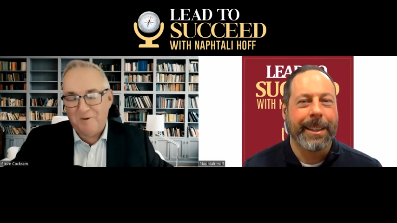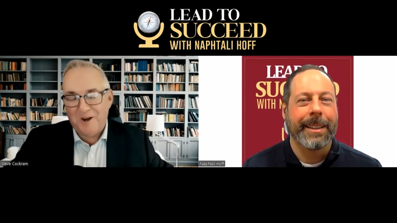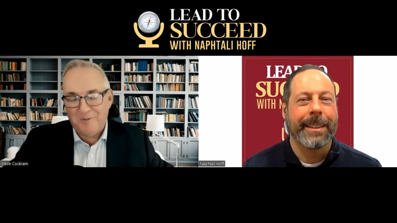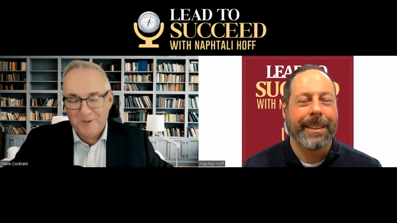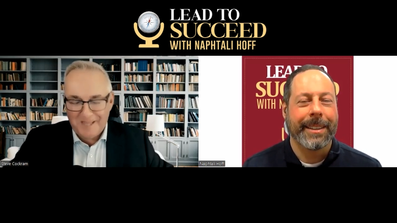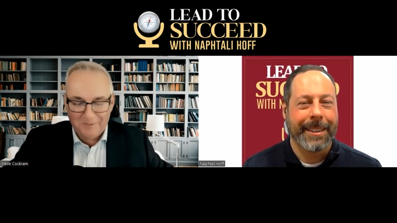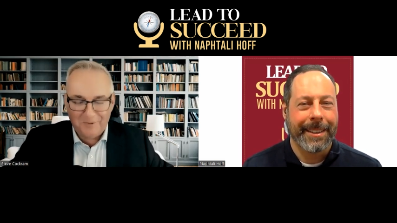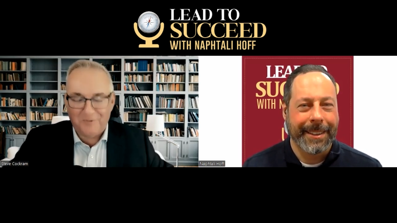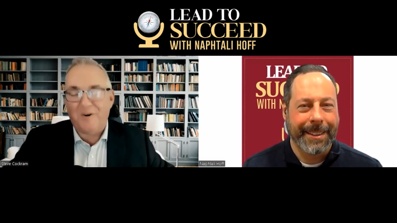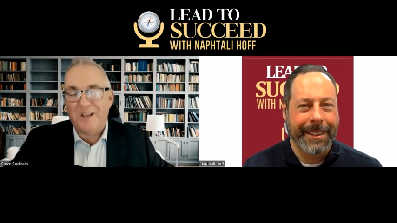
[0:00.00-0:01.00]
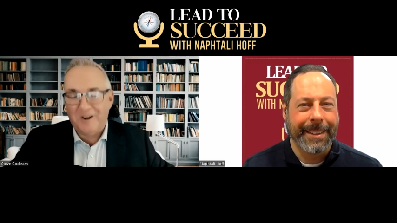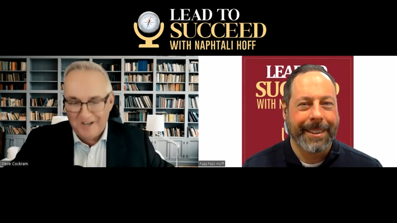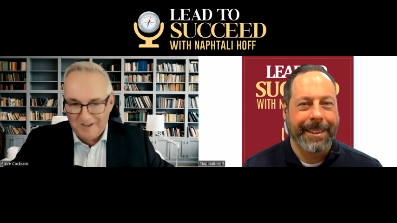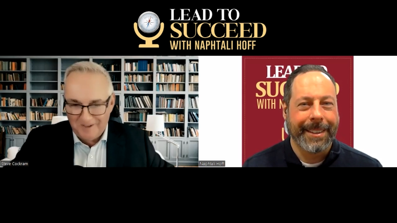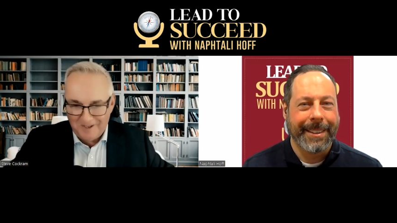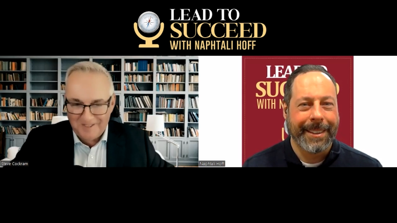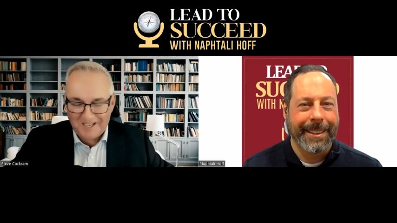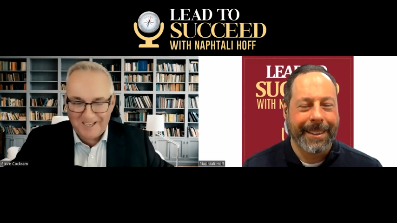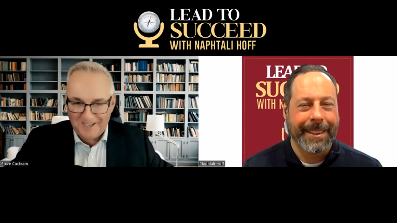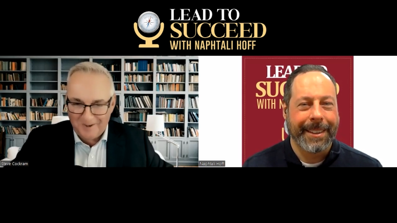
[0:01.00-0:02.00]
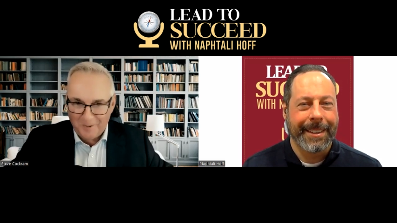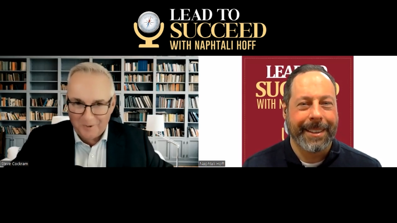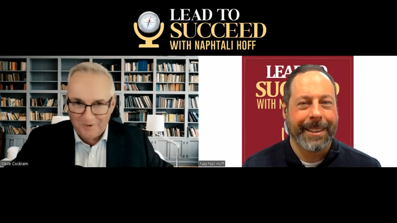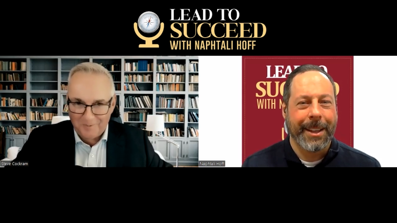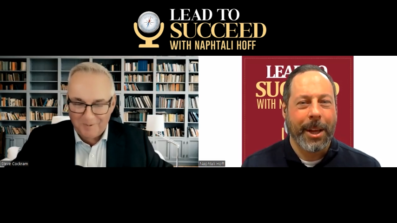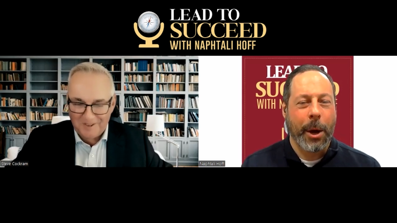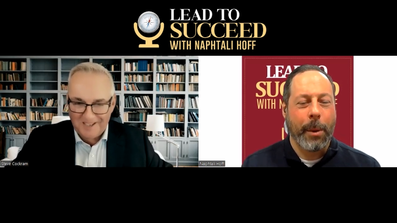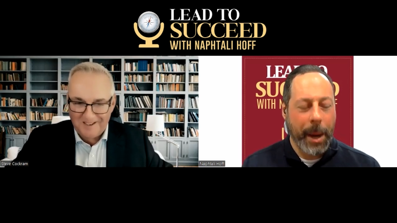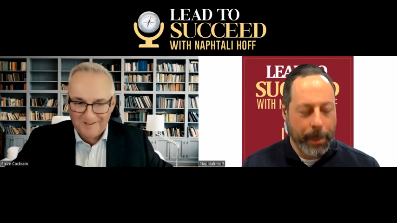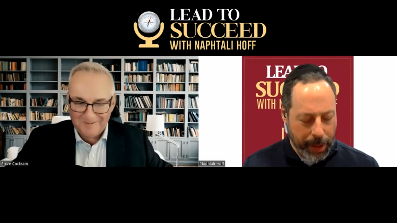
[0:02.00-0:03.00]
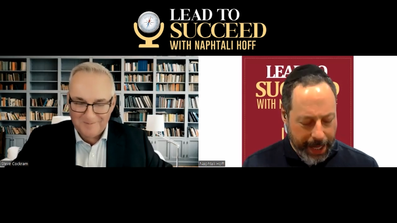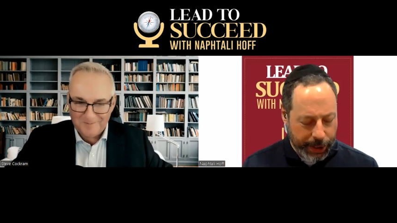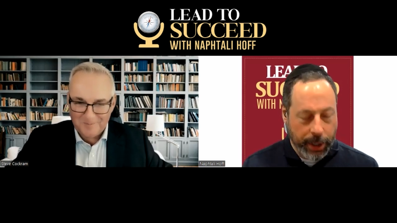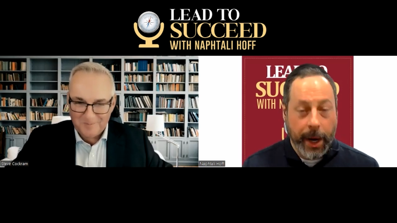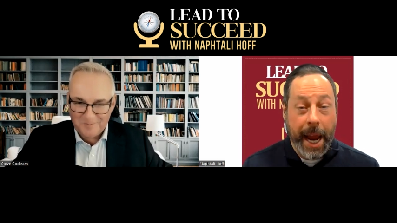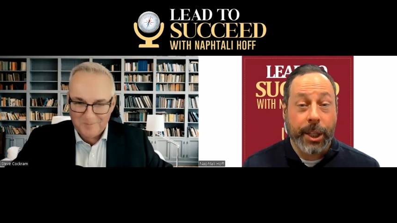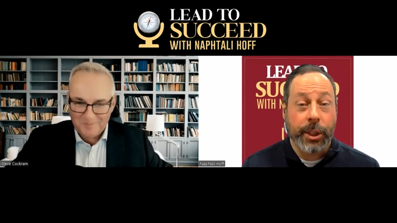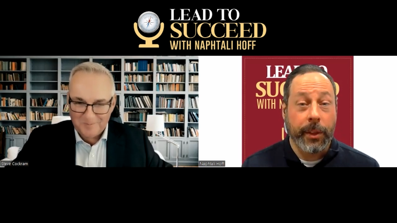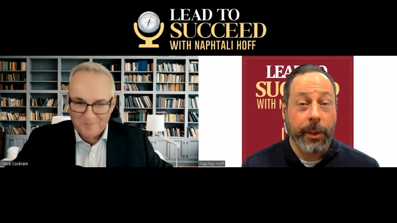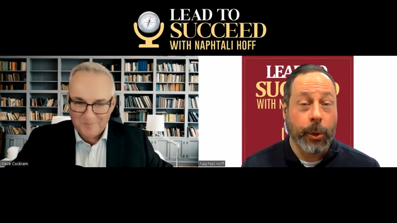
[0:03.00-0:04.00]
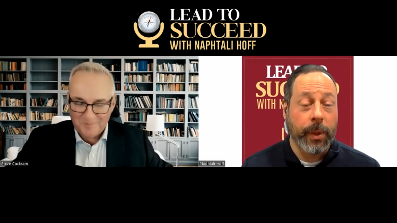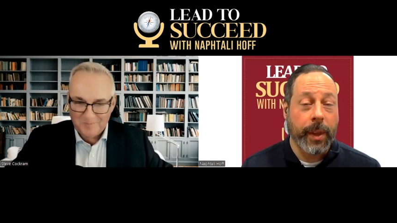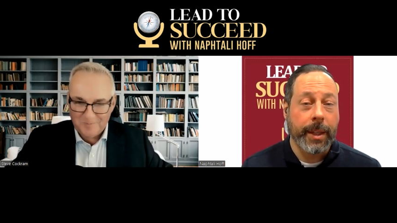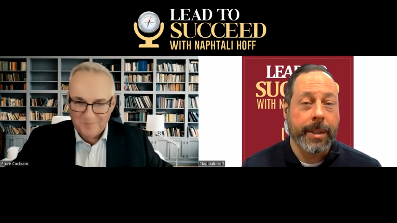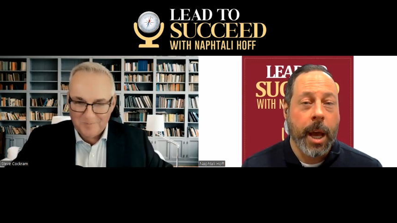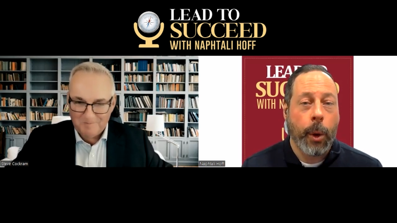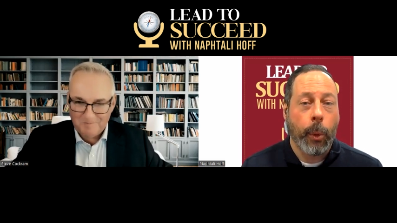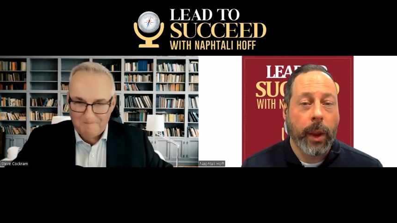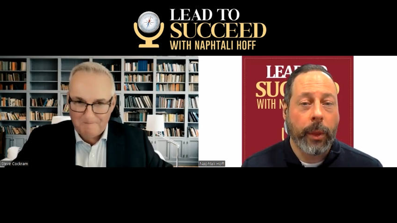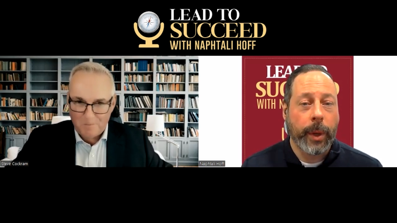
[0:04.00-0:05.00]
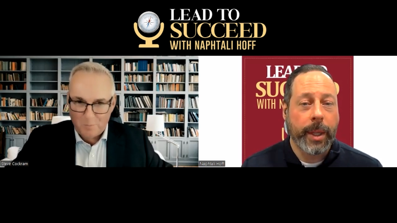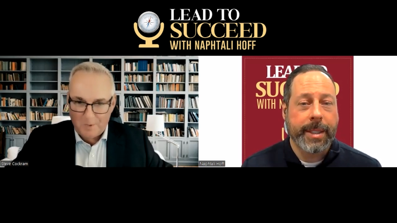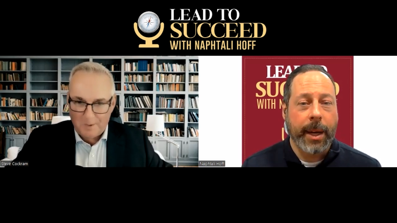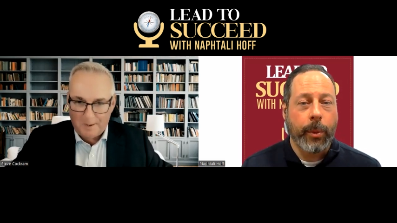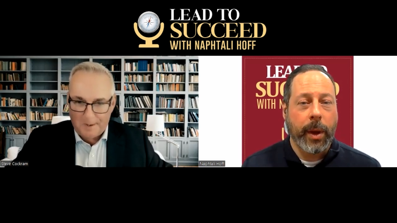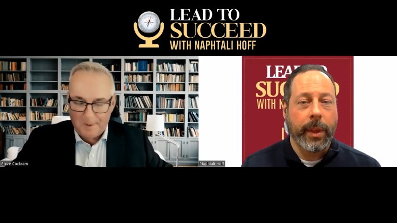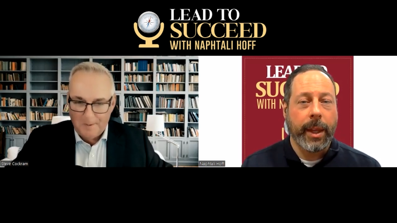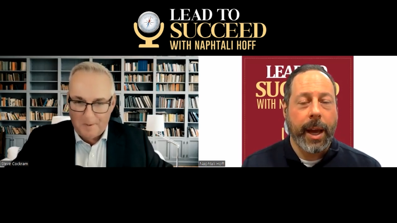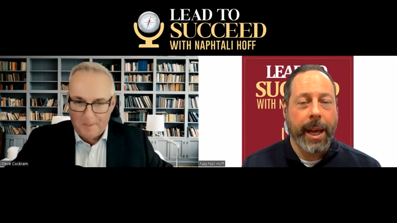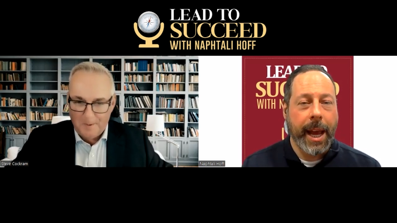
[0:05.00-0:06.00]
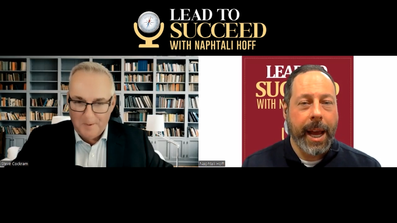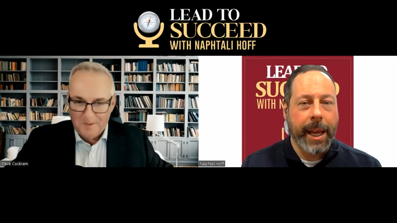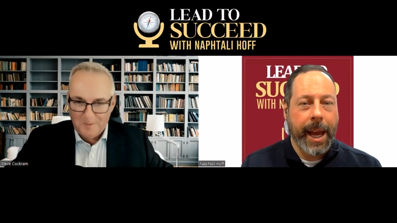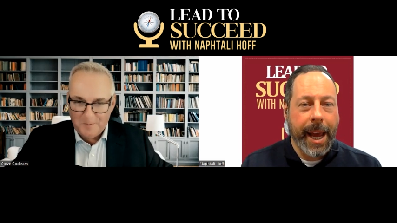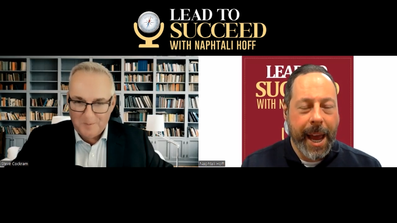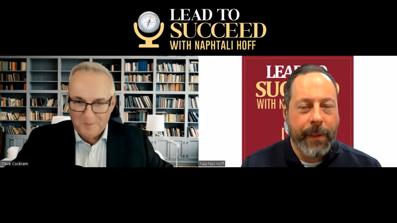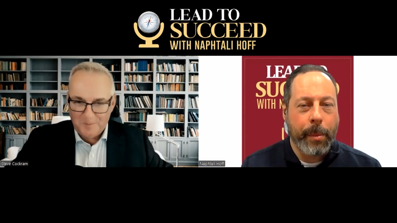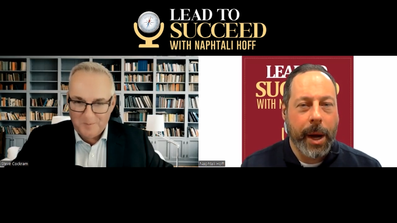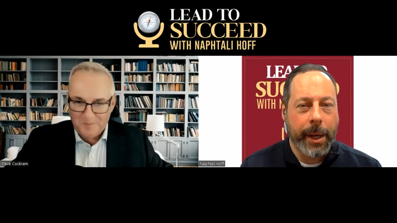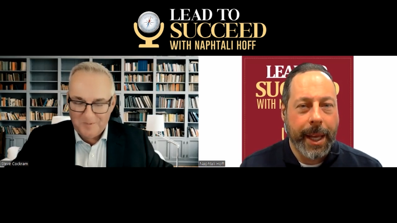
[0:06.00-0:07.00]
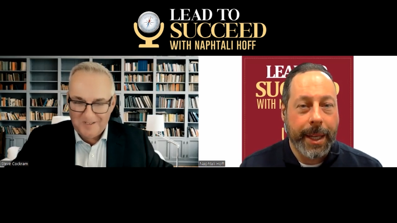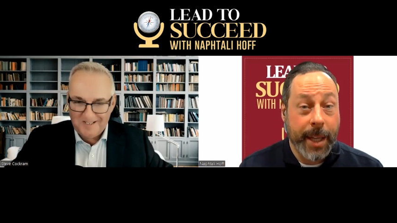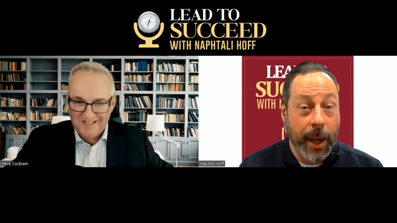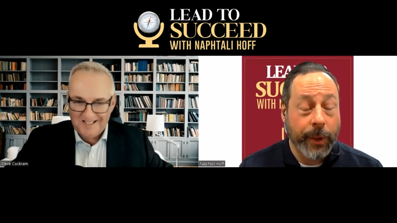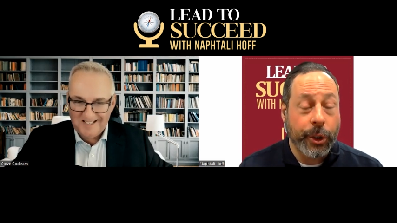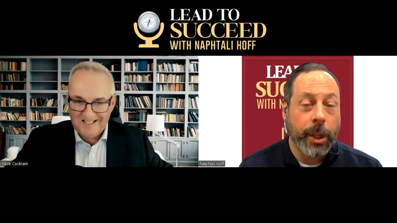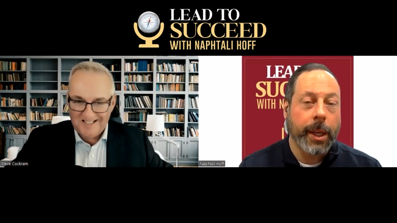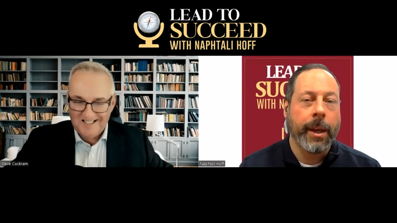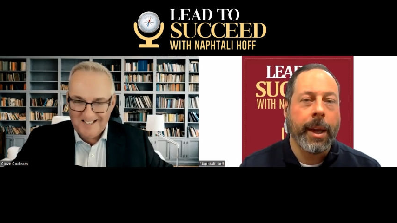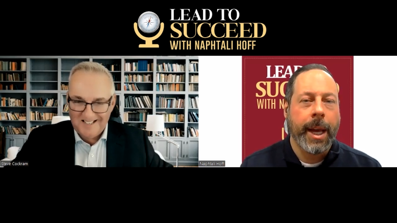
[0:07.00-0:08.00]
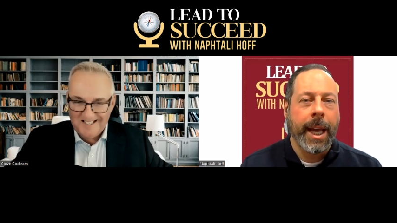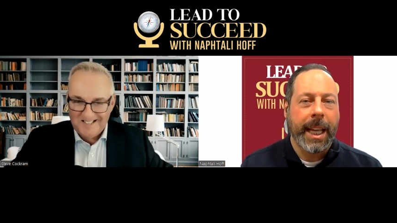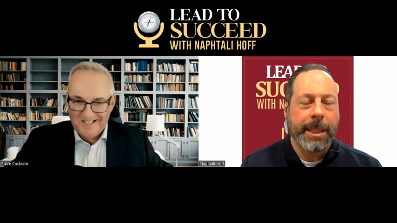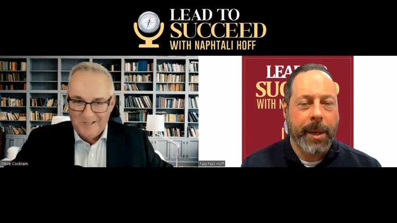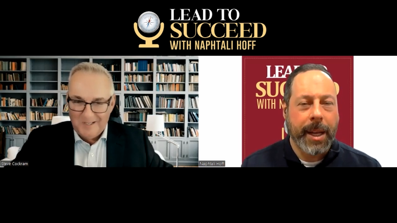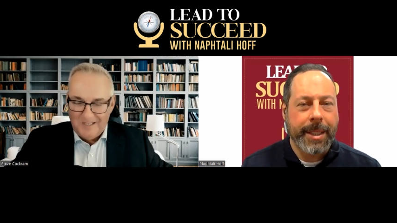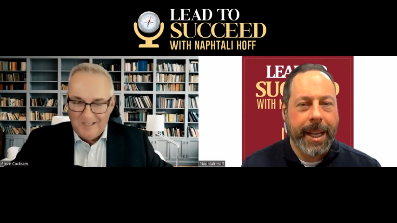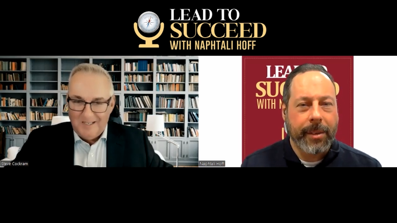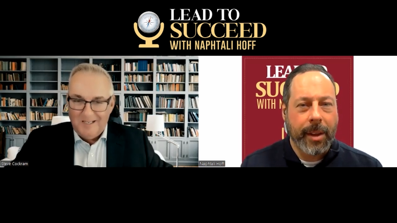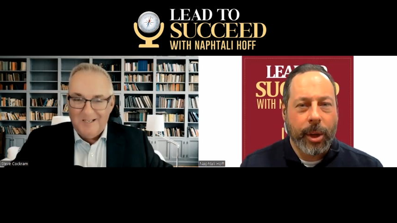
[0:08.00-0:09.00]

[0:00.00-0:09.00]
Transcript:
Speaker 1: arrive? But that was very kind of you. Thank you. Honored to be with you. Oh, my
Speaker 2: pleasure. Actually, the truth is, one of the reasons I run the, I, I, I have a podcast selfishly is because I get